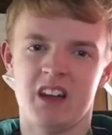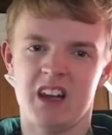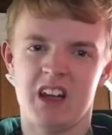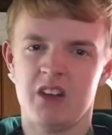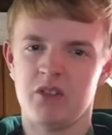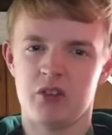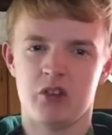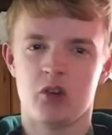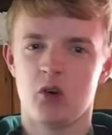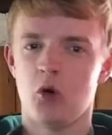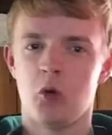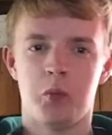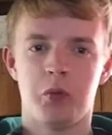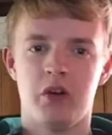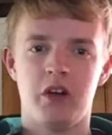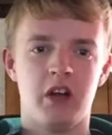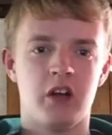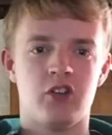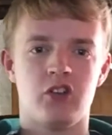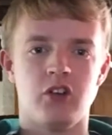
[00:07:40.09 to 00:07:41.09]
Leave score
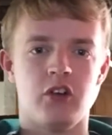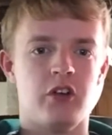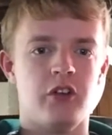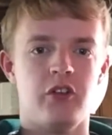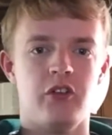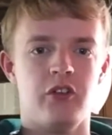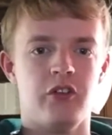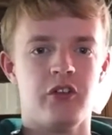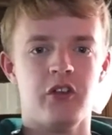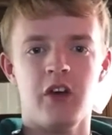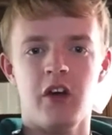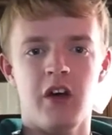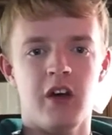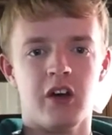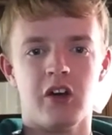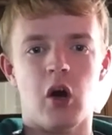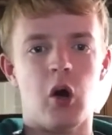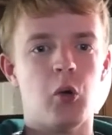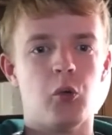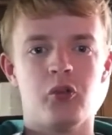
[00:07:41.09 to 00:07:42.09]
predictions,
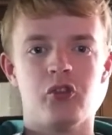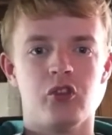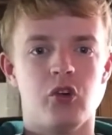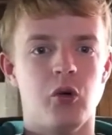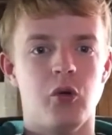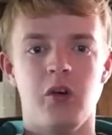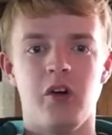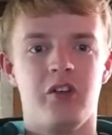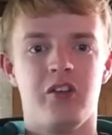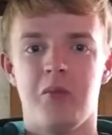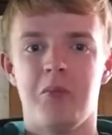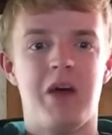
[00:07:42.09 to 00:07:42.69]
goal scorers,